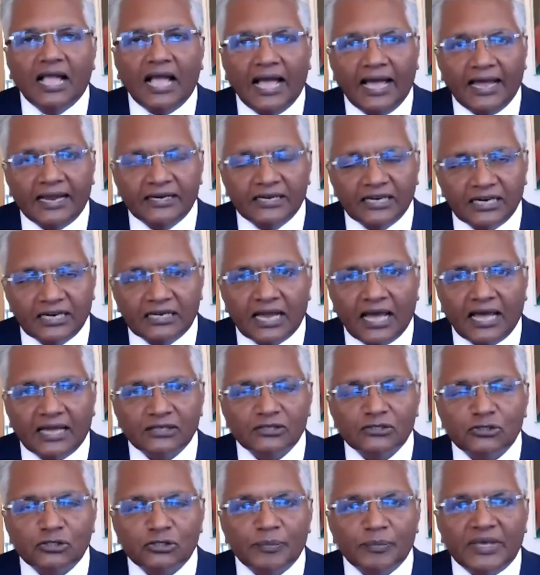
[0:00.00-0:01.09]
And it
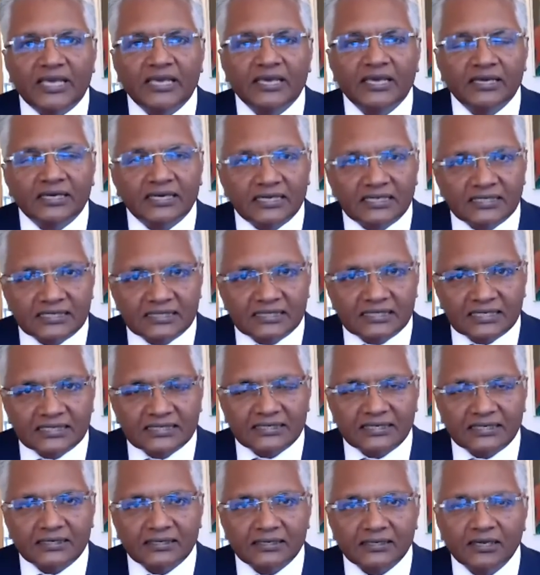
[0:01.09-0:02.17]
has to be
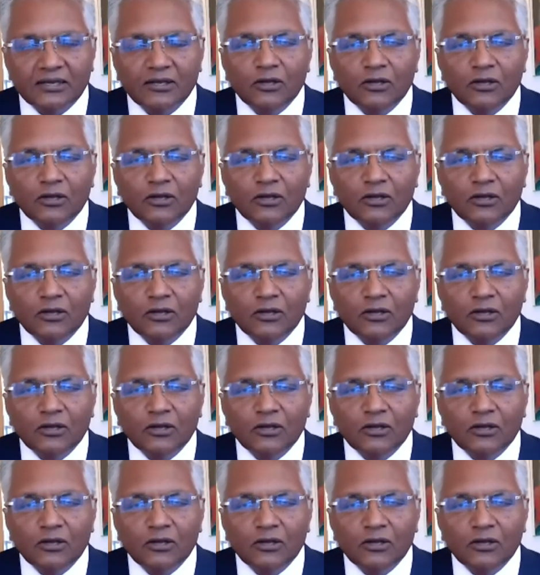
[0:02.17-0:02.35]
consistent